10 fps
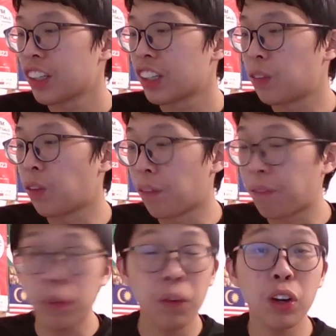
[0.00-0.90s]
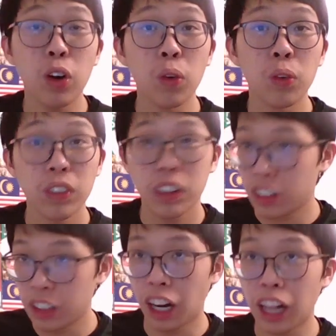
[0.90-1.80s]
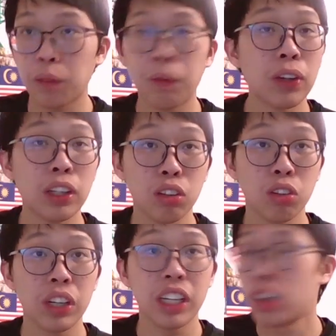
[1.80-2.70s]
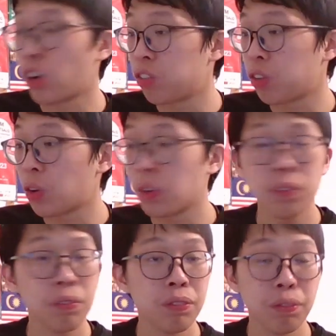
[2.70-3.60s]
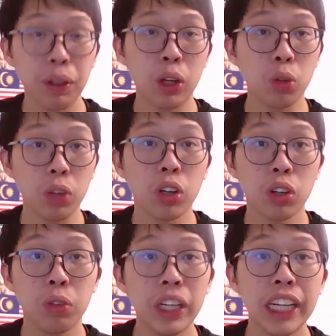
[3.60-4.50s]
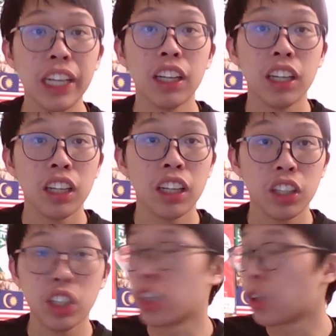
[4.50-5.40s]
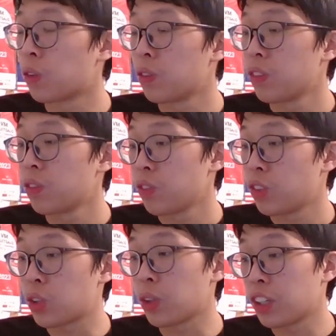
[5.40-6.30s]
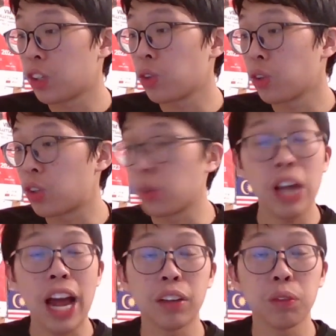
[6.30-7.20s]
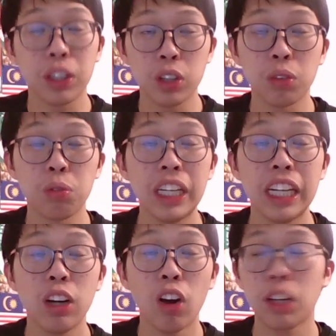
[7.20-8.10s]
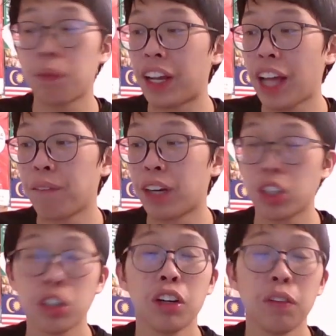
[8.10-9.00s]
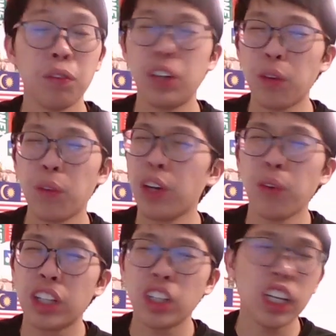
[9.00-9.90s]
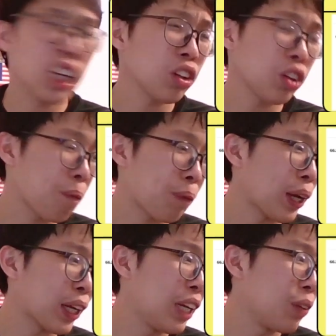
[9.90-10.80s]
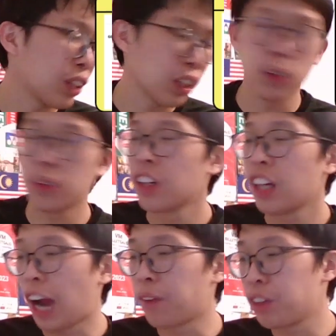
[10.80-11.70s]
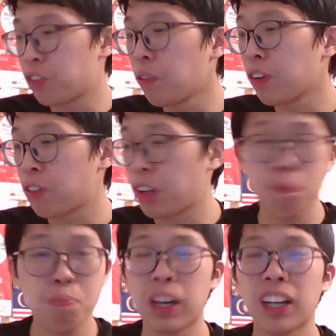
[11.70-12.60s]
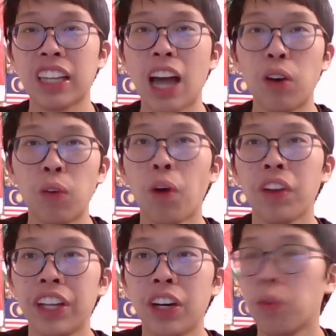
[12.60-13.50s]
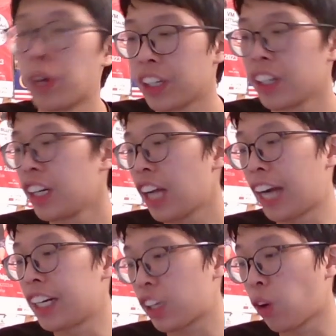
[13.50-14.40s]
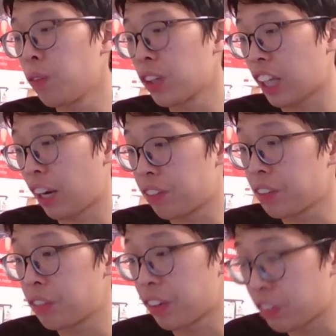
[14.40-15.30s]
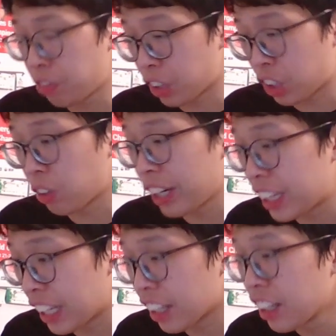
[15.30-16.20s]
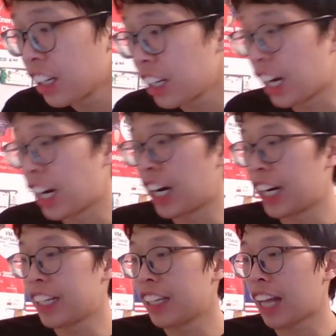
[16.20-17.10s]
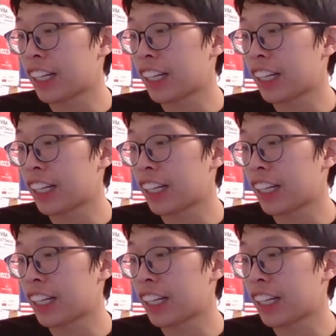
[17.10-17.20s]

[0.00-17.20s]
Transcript: what by one goal, as opposed to three or four, because we could have really you know, do do do that. We could have really lost by that much. We, it, it was just such a plucky result, and we've almost plucked out a one 0 win, and it's almost like very very frustrating. Uh, in that